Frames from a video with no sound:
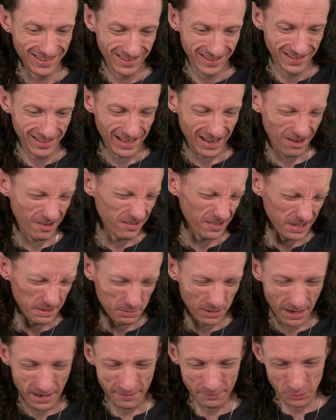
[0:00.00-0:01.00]
Not really. We're
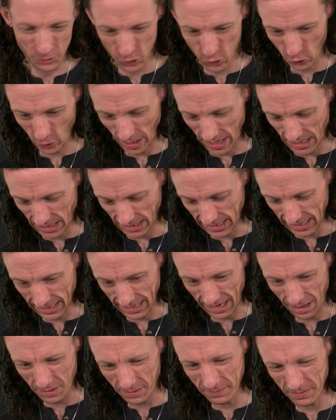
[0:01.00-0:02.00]
not even training it. I
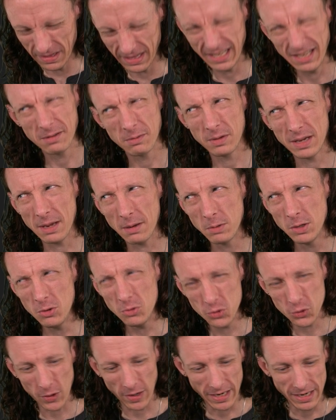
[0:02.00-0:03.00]
don't even think, can you
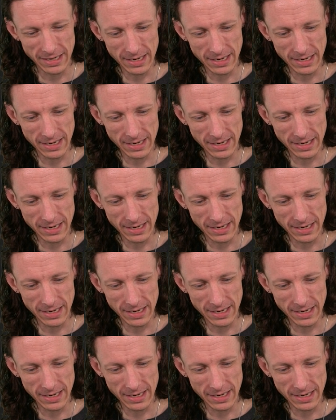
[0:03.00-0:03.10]
train it? I'm